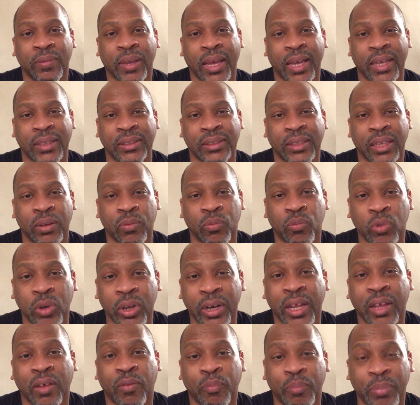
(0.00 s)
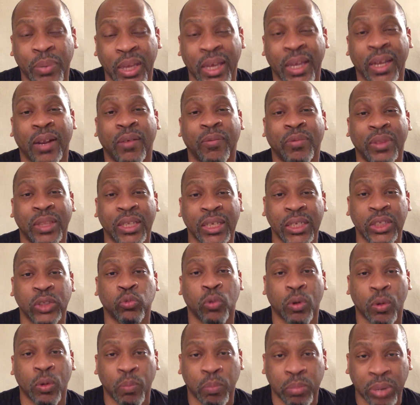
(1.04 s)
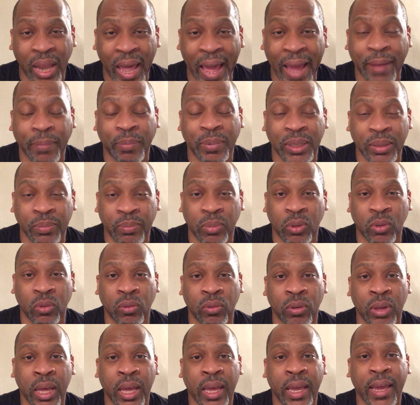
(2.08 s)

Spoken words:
as they would have been if these were Black people